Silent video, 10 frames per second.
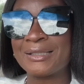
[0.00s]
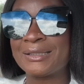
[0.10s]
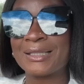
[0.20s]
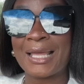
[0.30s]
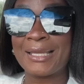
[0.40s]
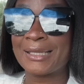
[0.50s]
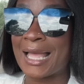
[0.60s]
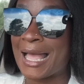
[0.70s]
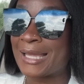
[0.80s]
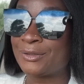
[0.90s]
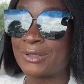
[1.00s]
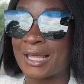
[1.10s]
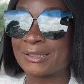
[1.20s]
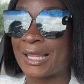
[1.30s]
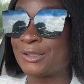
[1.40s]
like, I do
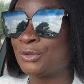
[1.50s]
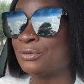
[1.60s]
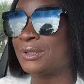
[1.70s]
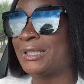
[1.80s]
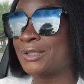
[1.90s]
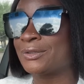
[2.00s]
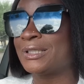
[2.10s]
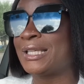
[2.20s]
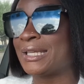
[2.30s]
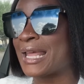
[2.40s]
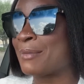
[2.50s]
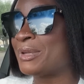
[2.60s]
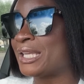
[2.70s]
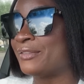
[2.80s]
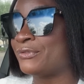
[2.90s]
not, like, you literally cannot
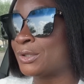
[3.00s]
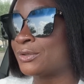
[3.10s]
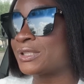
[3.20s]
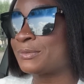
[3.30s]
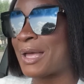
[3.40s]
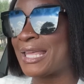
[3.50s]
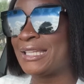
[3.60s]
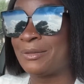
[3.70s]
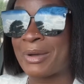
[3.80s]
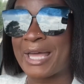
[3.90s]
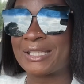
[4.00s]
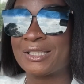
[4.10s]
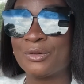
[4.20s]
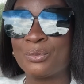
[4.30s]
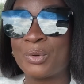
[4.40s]
be influenced by
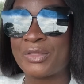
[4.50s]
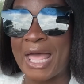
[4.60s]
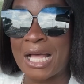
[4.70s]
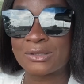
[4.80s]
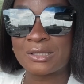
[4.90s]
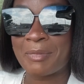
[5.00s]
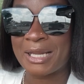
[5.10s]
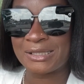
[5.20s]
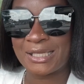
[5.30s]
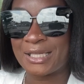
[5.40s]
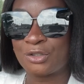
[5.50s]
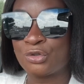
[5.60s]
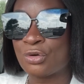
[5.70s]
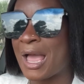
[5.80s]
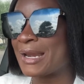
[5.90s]
anybody without somebody saying you
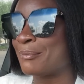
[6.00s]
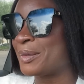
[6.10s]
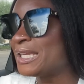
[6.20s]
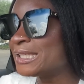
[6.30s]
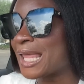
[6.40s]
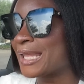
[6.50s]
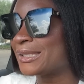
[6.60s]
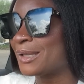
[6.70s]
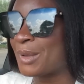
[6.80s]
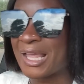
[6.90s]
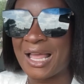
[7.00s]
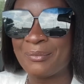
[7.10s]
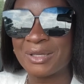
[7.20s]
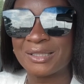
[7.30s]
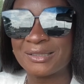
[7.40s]
trying to be like them. Like,
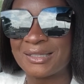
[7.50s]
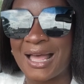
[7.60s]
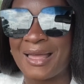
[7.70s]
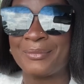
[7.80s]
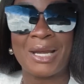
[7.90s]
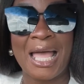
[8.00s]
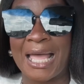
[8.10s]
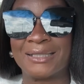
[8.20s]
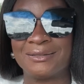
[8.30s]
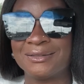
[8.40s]
I'm I'm not.